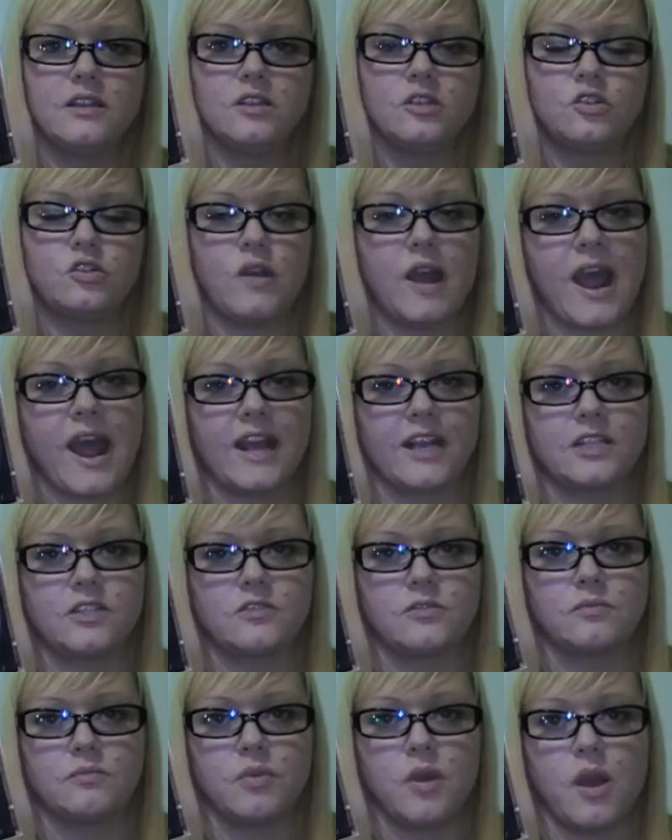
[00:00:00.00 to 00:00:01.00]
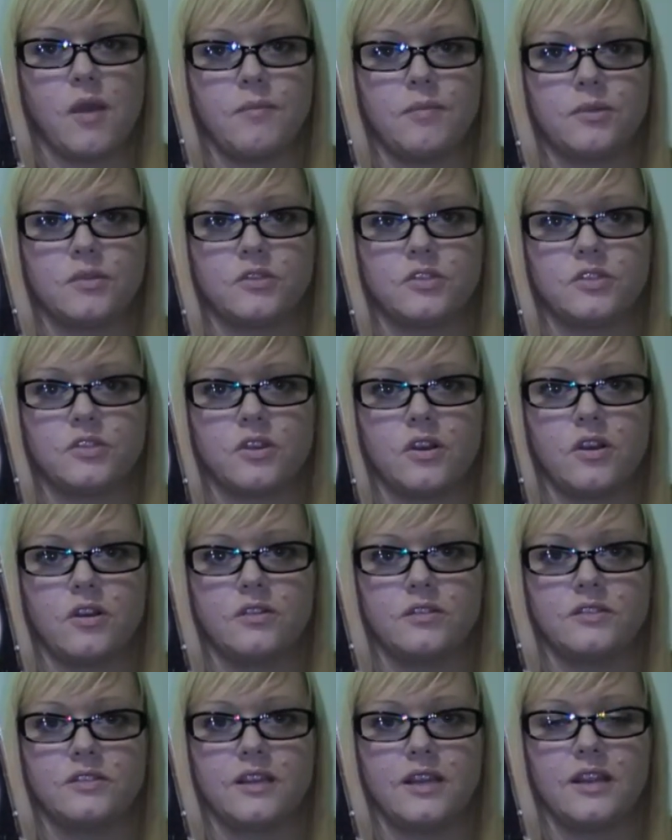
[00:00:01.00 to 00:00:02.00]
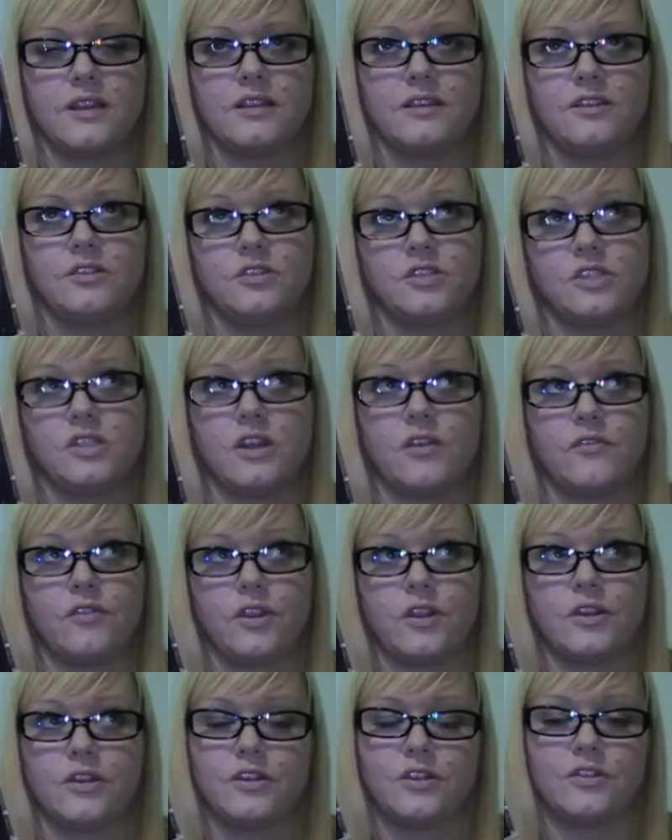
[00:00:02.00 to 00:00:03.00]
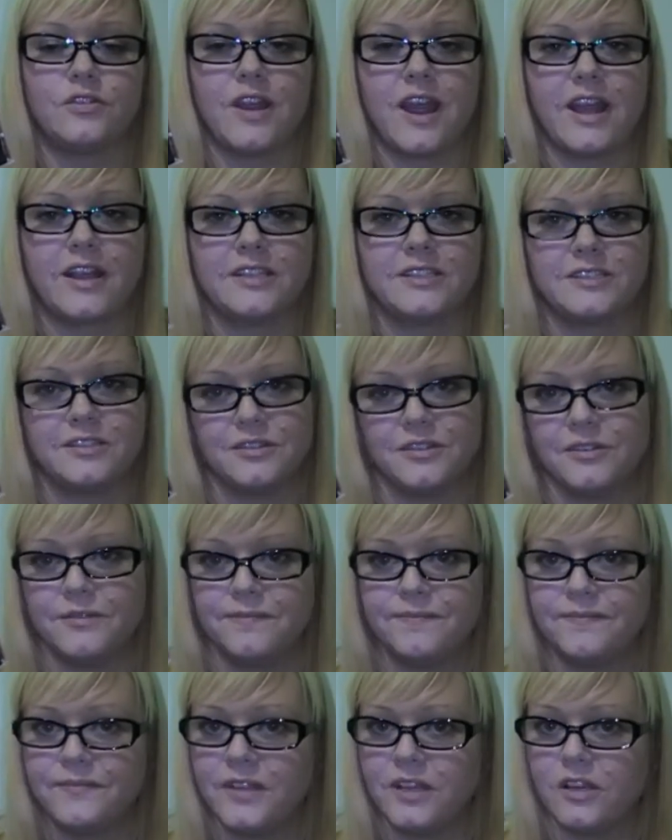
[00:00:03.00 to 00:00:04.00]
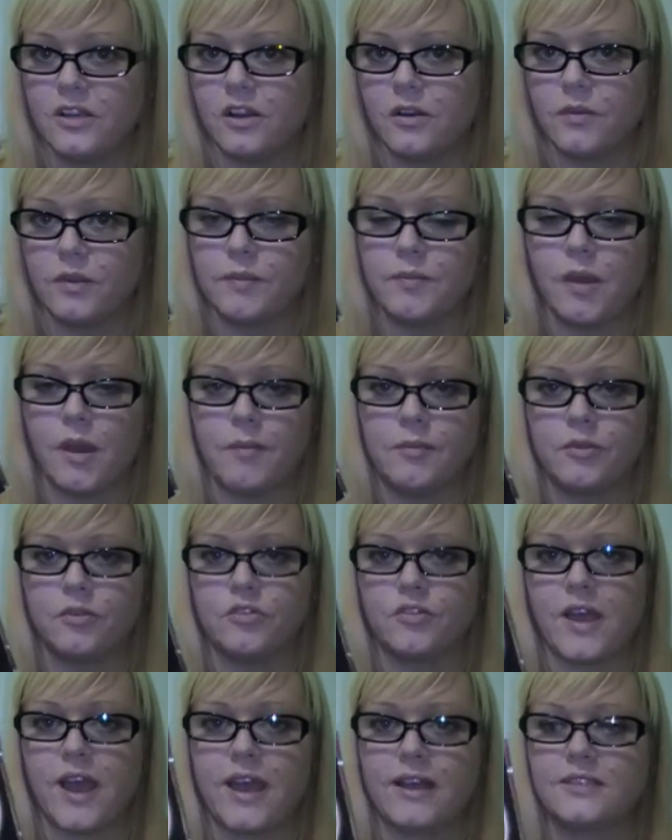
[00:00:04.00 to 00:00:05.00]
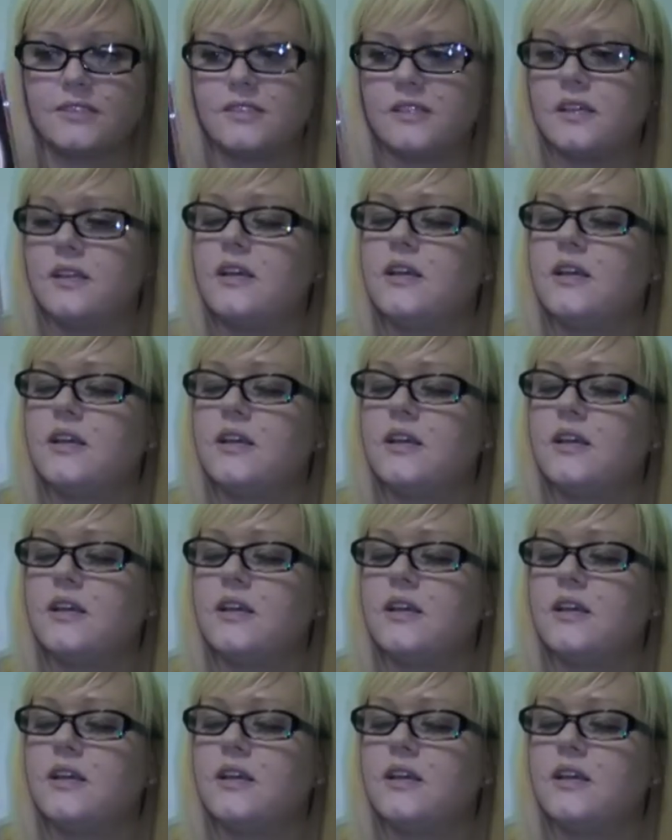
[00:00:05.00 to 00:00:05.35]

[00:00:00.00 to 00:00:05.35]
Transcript: tracks from popular stars, and usually not very good tracks or not really popular tracks,